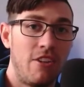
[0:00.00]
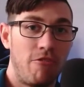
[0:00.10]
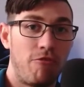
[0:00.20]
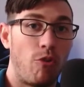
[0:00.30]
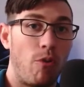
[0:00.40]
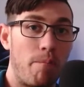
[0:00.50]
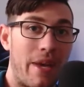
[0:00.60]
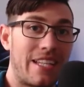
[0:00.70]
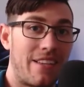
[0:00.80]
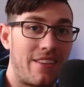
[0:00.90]
for
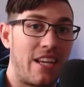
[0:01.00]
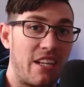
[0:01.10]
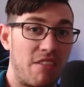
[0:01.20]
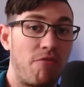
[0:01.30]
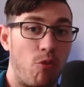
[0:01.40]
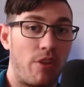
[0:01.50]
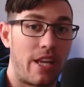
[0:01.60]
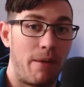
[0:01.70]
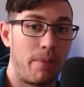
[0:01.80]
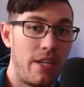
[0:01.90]
better things for the
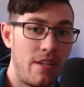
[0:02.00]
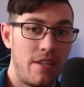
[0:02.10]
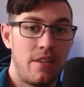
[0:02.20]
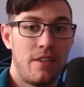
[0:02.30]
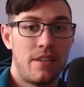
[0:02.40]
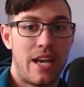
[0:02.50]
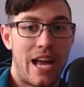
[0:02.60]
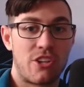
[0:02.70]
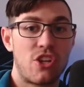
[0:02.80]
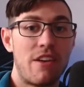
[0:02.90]
company.
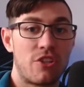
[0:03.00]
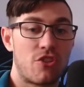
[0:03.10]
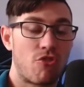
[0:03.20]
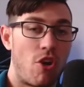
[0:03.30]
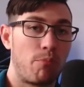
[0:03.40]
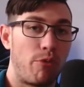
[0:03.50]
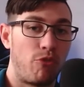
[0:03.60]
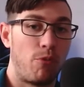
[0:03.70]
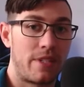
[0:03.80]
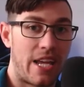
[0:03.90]
And it should have a strong
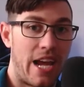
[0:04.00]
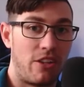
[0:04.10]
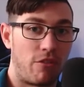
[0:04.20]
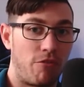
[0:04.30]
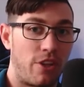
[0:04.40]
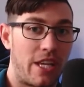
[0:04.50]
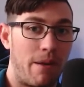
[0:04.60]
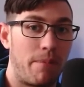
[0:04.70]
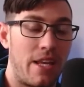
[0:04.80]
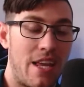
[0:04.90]
performance outlook for the
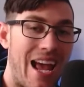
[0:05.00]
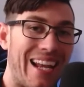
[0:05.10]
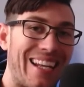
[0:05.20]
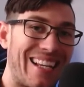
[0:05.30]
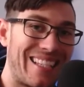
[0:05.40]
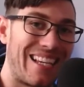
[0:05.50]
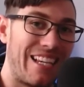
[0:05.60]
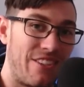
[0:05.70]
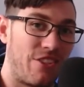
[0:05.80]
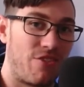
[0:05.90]
company and its
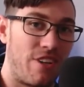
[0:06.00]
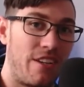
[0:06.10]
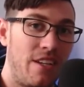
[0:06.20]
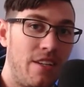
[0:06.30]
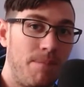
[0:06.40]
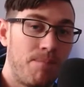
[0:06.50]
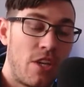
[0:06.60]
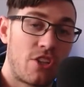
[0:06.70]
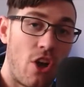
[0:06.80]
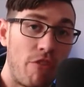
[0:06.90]
industry.
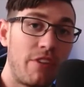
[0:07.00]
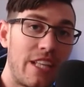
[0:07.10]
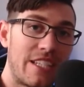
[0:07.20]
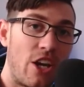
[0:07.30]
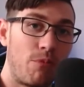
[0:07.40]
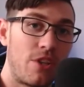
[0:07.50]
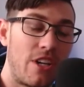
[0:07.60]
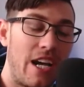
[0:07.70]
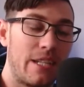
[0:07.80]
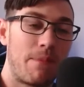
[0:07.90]
So hopefully that's helped you
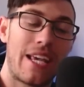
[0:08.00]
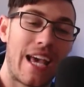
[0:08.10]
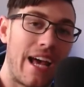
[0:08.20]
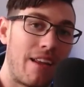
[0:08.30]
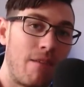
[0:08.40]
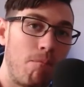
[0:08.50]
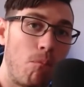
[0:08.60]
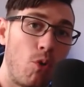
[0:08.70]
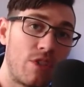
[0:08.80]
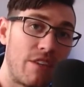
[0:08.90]
guys pick out
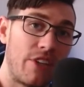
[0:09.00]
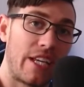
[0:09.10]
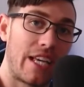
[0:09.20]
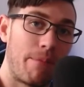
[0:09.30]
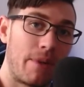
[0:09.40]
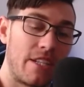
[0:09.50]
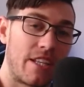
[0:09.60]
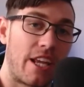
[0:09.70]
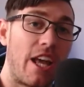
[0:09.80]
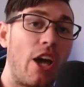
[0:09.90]
more dividend companies
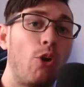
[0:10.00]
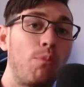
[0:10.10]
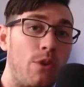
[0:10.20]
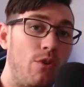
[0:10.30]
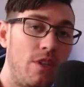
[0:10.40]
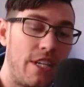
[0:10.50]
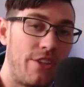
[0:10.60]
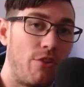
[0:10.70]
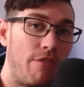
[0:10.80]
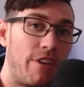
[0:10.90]
that are going to help you
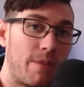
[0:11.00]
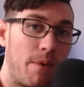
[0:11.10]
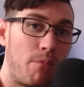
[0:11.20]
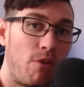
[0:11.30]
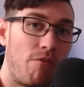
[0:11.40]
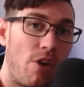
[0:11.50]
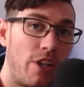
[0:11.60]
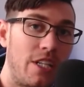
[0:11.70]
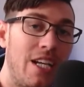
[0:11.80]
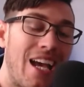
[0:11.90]
in your investment
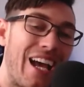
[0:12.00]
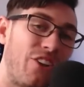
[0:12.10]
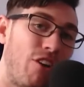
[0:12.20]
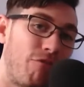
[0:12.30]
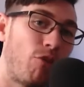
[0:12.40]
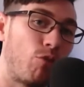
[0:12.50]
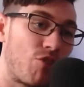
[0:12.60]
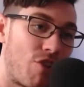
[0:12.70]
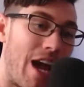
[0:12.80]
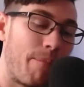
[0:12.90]
portfolio and not fall
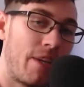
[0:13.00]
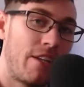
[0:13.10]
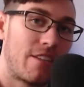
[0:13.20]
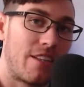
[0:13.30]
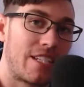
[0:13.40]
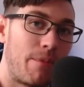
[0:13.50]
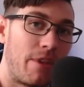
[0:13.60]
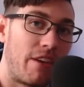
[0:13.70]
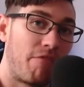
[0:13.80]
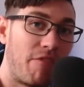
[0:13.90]
trap to some
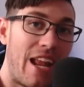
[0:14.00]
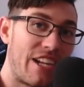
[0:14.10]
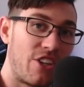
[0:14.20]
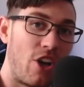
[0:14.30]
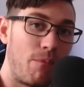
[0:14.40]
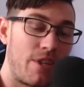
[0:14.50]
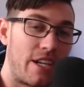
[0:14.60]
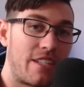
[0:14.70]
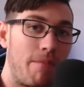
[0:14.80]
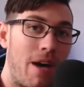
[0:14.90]
of the flashy
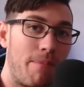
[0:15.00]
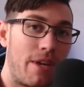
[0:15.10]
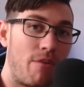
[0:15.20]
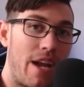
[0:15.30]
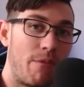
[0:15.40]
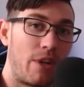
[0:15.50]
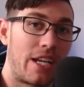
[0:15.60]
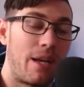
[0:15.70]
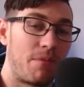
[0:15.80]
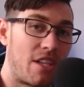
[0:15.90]
objects that might be around when it
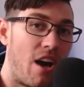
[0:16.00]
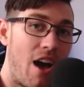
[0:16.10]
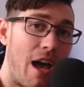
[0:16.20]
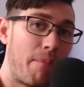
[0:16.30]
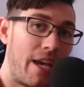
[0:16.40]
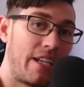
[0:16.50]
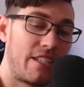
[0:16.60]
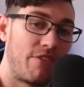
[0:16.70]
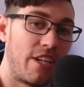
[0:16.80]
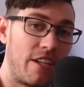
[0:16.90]
comes to high paying
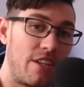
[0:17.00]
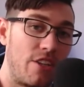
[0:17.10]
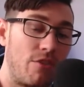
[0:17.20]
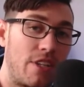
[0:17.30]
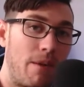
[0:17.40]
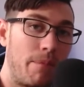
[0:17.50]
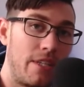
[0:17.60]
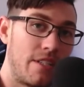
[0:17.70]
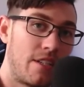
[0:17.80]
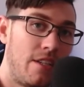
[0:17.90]
dividend yield
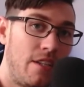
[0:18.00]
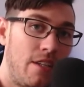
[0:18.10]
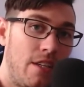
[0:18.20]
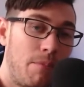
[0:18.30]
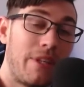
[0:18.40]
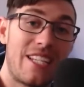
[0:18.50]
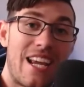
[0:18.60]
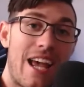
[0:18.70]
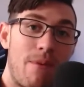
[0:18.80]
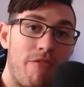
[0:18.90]
companies. Please
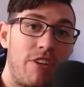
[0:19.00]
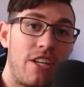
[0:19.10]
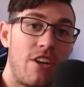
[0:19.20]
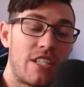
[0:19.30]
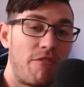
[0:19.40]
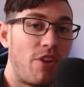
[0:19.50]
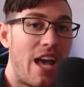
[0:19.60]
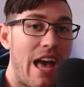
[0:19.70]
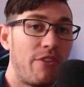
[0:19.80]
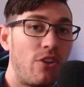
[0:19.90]
check out my videos, and if you
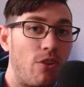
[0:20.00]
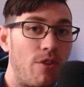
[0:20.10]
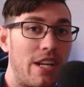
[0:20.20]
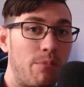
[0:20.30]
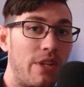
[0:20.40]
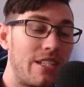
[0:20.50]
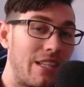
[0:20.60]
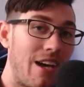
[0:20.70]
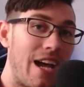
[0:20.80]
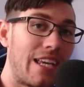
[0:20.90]
haven't already, please
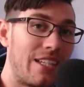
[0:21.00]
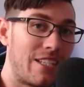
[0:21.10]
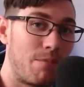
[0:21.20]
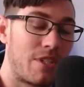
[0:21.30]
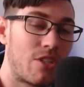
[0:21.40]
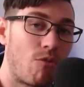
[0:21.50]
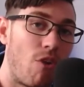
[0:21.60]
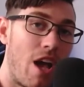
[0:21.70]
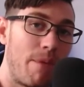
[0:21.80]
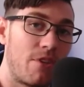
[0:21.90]
like and
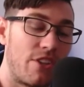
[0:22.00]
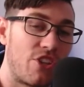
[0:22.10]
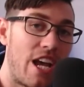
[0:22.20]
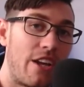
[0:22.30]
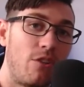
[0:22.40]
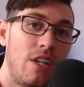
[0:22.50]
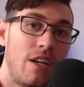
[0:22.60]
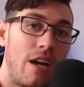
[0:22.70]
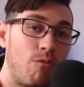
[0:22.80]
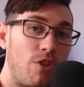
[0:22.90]
subscribe to the channel.
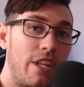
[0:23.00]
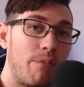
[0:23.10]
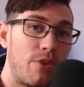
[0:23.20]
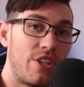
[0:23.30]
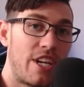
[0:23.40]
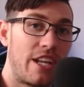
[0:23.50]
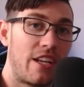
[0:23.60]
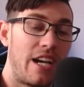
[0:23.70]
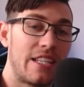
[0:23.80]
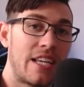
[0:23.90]
I really appreciate it,
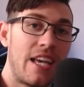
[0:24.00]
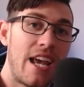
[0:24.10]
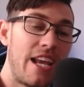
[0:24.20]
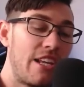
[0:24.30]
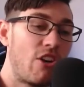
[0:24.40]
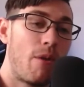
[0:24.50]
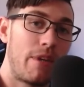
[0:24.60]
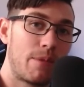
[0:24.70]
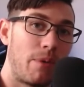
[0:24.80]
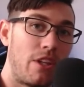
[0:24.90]
guys. Any
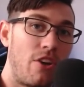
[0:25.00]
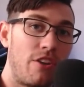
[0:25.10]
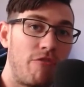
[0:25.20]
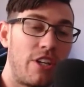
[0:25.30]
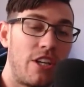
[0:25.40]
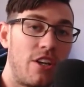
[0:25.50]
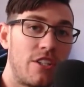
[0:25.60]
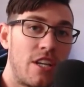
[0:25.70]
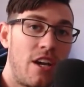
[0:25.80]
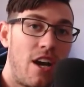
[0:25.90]
comments below the
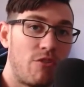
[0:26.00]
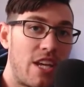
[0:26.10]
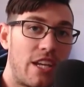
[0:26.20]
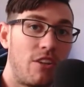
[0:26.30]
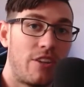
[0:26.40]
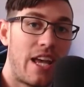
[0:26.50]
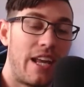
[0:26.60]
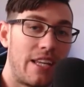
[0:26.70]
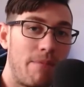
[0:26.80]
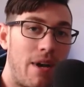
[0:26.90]
videos, I'll take a look at
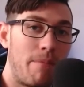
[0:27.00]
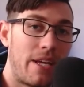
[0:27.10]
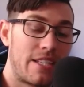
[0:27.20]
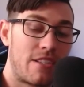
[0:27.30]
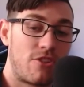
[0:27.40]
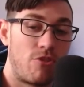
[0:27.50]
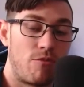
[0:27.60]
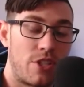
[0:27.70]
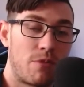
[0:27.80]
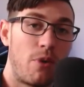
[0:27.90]
and get my best to
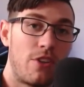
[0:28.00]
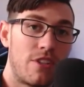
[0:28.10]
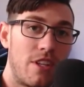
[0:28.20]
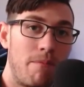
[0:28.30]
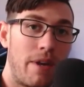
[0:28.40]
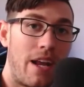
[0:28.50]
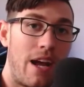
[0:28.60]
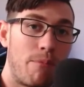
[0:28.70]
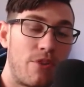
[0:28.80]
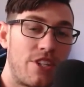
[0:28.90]
respond to them, but
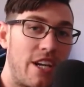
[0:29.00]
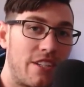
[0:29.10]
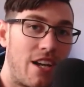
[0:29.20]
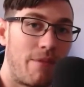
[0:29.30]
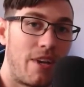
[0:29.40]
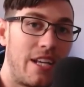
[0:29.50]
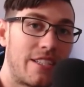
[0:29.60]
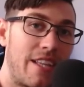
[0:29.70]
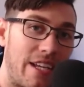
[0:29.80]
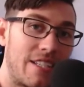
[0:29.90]
I appreciate time, guys.
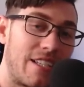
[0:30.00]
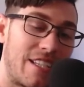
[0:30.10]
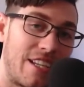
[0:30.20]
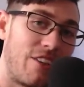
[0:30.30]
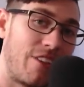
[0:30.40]
Thanks, and see you in the